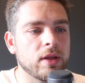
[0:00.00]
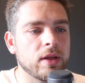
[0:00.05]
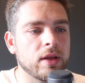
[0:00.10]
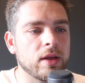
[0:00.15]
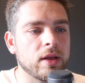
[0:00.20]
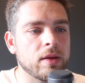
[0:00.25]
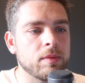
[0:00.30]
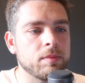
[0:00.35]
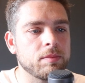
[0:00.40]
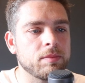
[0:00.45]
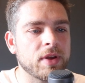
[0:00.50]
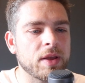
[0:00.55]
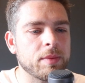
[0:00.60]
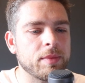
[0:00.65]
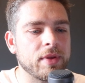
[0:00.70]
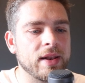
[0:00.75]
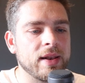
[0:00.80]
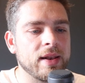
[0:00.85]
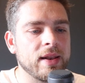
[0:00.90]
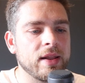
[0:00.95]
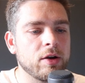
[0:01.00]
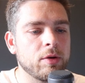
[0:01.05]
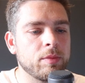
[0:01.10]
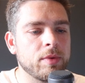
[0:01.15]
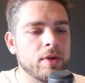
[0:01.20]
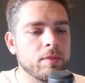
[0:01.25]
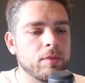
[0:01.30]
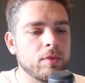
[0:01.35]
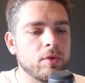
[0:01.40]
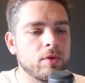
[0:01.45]
um, maybe a little
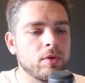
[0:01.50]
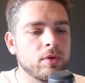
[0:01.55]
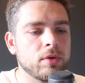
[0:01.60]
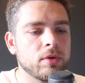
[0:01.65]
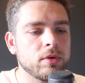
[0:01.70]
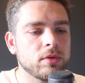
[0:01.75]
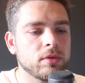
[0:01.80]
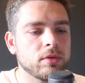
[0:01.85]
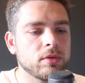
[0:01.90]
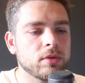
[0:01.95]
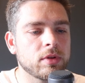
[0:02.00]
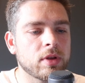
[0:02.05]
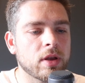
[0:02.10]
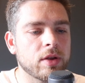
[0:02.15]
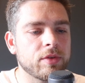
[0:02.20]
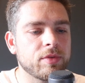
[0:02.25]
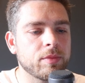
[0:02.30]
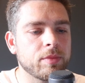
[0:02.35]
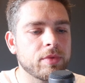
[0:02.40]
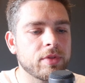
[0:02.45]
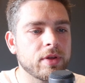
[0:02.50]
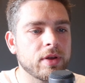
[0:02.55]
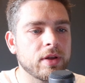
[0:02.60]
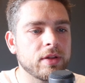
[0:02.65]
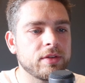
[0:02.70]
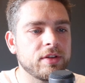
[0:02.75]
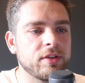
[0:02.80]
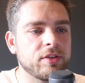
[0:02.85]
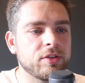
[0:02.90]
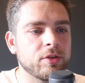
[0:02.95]
bit more go from
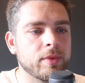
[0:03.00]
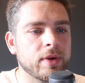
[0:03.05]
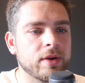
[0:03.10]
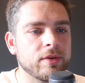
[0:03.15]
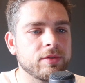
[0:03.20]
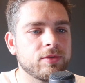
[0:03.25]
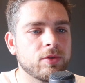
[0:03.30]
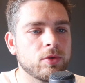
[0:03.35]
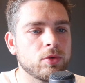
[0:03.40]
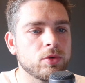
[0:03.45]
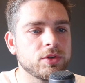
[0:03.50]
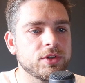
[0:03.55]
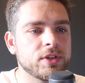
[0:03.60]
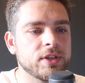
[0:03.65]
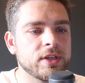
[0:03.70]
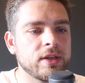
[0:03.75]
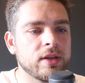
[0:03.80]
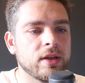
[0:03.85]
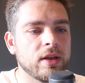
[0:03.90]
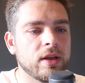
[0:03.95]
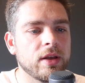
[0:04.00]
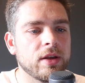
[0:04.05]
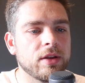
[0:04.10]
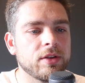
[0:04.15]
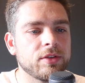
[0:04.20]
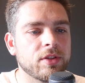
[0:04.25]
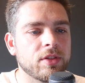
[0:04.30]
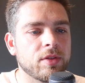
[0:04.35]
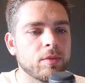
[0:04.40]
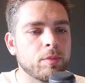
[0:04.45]
30 to about 40
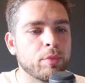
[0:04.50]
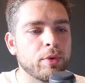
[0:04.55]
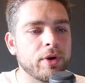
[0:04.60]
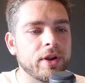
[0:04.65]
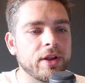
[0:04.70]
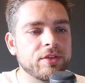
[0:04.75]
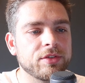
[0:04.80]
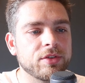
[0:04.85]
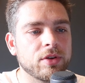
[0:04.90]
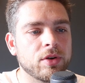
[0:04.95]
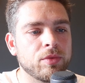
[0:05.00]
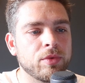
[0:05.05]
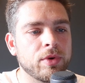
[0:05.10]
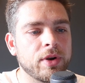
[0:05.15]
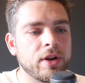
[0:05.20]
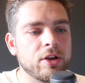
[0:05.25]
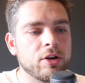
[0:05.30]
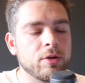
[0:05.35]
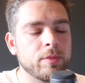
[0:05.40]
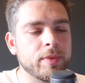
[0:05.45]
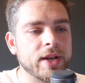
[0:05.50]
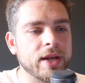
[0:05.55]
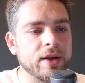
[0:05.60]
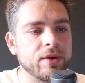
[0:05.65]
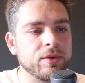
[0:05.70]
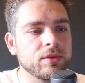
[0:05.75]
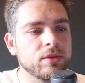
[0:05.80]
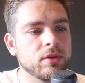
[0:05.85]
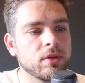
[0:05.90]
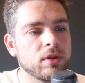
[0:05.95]
so the bricks are really coming
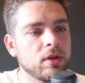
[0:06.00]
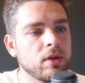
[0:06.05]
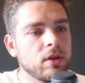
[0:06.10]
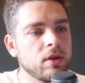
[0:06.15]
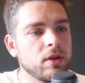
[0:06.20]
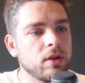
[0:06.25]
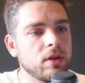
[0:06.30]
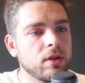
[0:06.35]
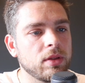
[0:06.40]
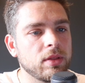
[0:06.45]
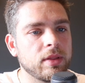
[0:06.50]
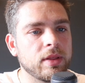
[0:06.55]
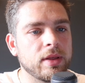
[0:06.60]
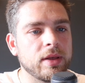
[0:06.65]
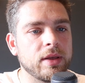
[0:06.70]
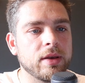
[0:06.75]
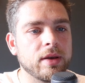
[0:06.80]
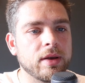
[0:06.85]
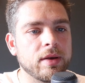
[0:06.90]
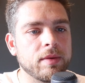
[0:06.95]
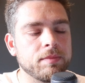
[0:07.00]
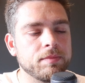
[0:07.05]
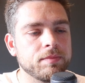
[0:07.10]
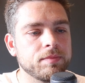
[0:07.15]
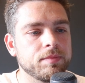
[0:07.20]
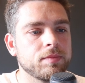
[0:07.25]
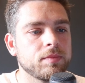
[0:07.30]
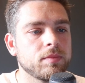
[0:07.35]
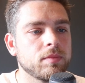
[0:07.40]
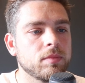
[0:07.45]
out the
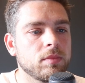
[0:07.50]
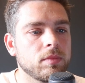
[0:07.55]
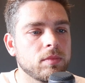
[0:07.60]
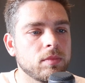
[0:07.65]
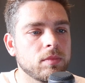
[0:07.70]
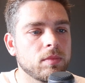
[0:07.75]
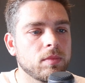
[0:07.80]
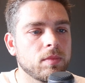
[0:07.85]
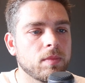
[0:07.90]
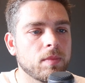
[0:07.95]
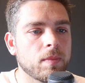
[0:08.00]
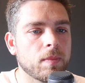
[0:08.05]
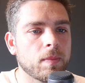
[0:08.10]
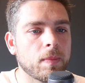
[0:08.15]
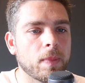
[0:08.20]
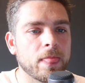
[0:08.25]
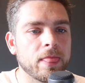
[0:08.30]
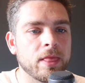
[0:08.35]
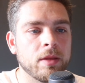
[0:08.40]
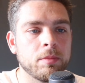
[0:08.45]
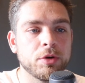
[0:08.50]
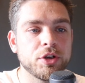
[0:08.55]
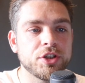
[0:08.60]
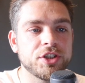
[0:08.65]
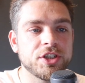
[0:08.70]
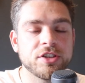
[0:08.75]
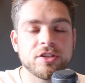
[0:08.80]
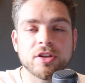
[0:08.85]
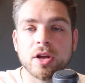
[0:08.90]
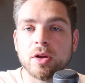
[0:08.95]
um, the
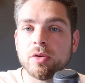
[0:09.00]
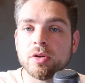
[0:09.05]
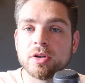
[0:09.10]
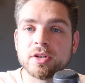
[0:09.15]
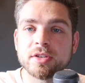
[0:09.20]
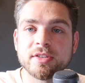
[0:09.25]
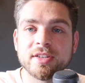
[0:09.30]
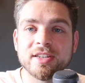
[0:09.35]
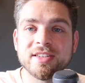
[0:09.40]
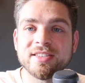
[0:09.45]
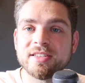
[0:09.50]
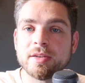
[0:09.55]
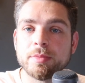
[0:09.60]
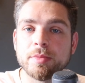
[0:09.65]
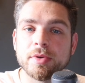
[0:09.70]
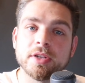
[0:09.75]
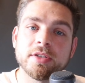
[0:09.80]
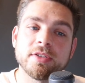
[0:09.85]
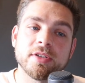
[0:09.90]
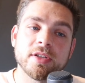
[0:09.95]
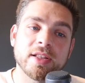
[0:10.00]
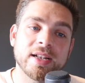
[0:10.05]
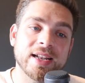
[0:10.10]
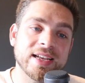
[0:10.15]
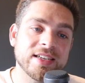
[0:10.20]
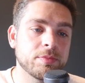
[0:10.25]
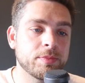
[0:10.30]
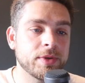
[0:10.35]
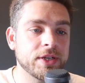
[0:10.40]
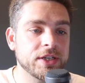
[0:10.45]
bushes don't look dissimilar to the
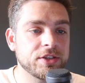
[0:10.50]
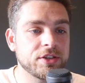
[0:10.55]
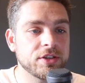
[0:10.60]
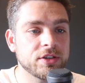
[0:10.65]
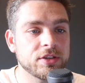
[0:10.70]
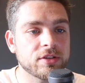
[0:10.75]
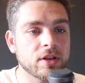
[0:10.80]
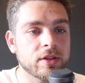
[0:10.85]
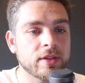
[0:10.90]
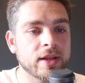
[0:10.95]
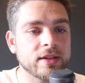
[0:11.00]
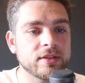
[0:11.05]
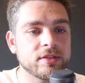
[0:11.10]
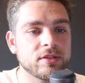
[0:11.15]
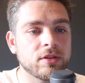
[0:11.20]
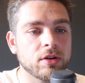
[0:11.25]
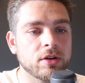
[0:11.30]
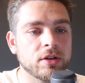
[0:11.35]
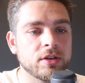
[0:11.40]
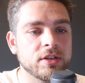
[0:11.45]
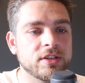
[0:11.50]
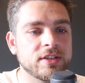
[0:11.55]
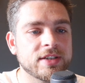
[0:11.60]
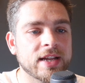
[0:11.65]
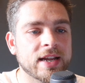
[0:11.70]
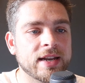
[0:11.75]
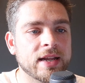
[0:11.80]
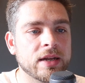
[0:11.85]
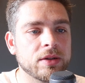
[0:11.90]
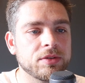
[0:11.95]
last picture so that's not going to
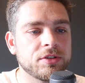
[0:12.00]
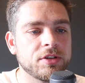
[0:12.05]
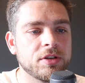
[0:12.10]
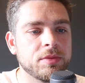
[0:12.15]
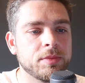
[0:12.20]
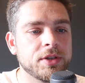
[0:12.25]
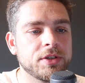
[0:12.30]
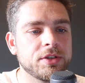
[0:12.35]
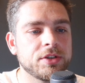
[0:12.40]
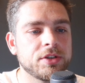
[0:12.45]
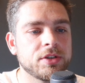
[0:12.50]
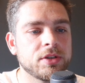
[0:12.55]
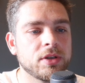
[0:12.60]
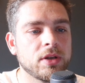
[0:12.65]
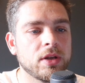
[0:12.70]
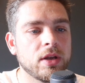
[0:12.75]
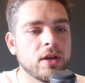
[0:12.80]
stand out too much